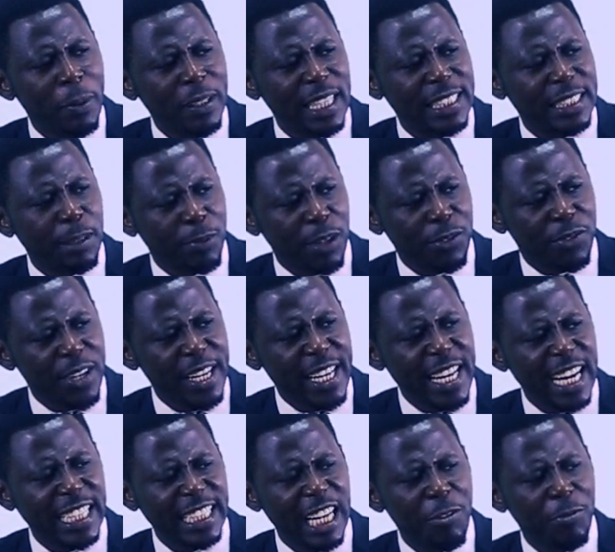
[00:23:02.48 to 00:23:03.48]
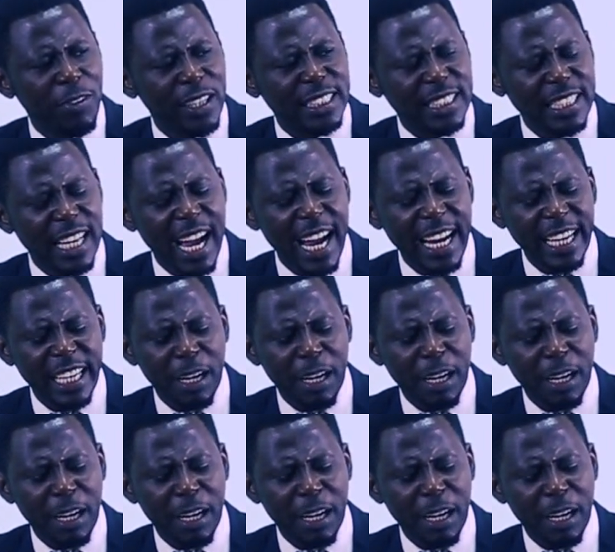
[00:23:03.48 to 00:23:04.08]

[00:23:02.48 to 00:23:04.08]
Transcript: Peter chapter three and then verse nine.